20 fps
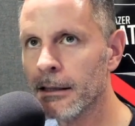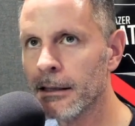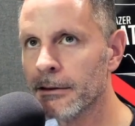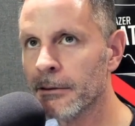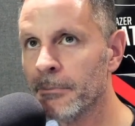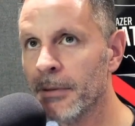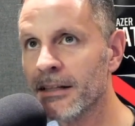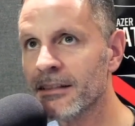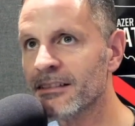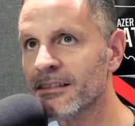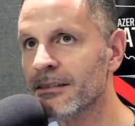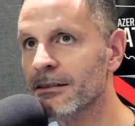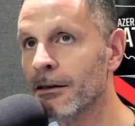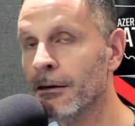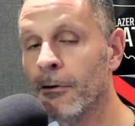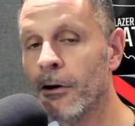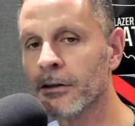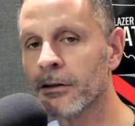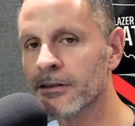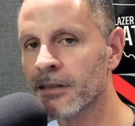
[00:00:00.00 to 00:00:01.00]
best
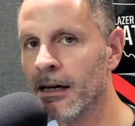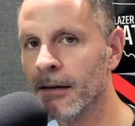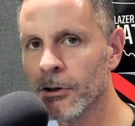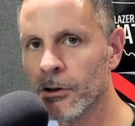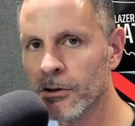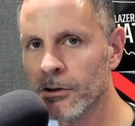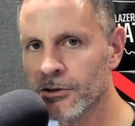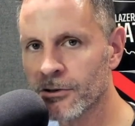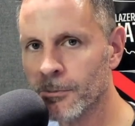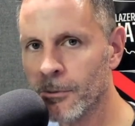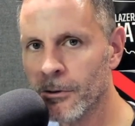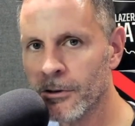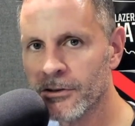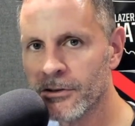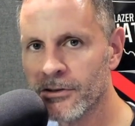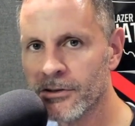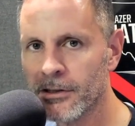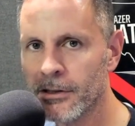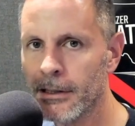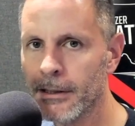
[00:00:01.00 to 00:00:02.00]
of all time in all
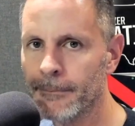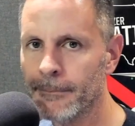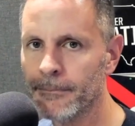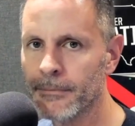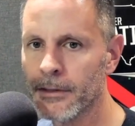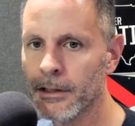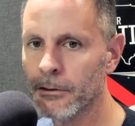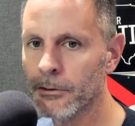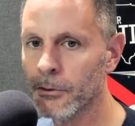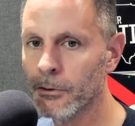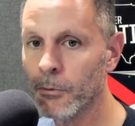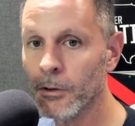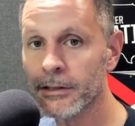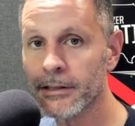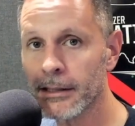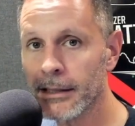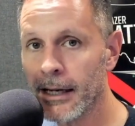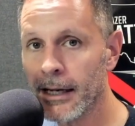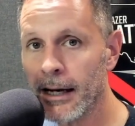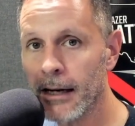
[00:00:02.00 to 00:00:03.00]
sports, you know, the one
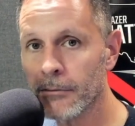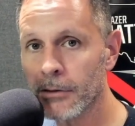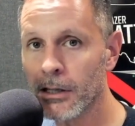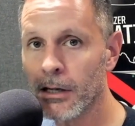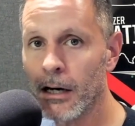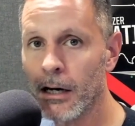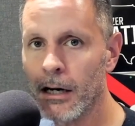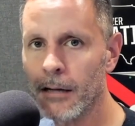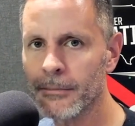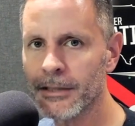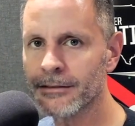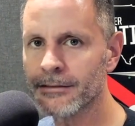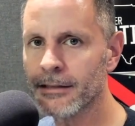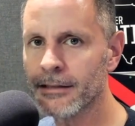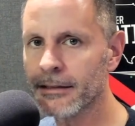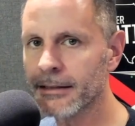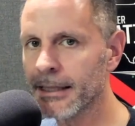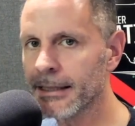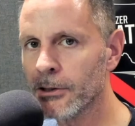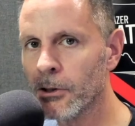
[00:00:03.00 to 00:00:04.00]
thing they have in common is
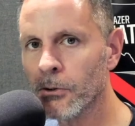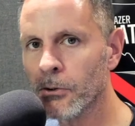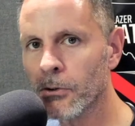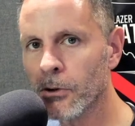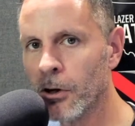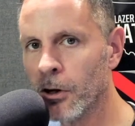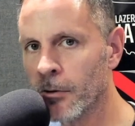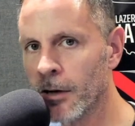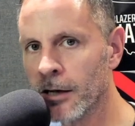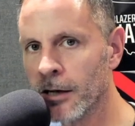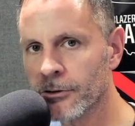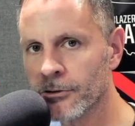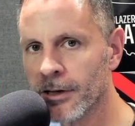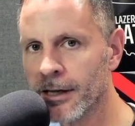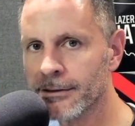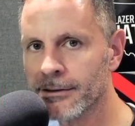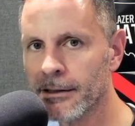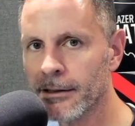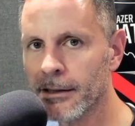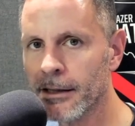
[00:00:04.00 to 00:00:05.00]
that they don't go around trying
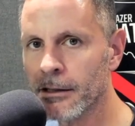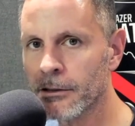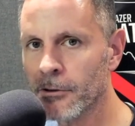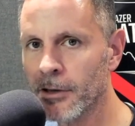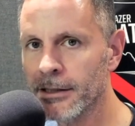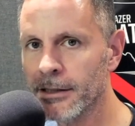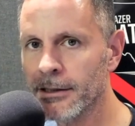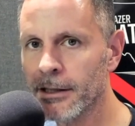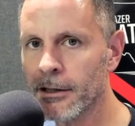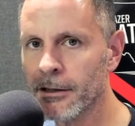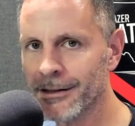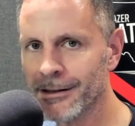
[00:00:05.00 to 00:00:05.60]
to tell you how great they are.